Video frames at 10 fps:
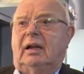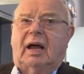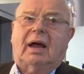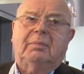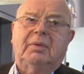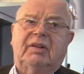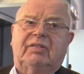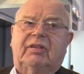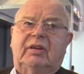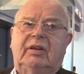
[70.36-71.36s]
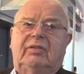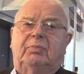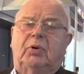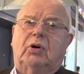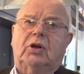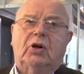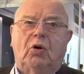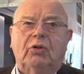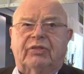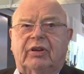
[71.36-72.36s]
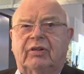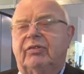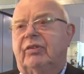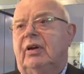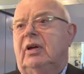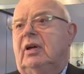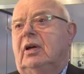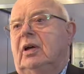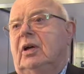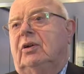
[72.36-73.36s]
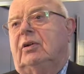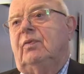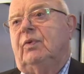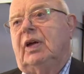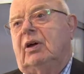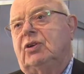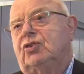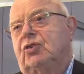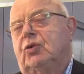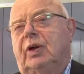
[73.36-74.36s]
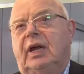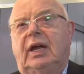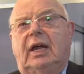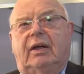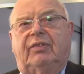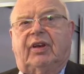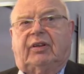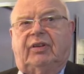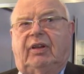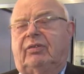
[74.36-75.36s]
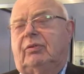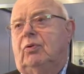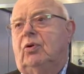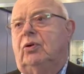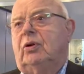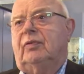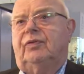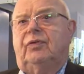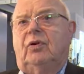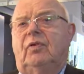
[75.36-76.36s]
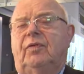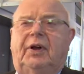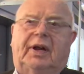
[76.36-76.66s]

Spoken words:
Lyme disease, borreliosis, we reached today a success quote of over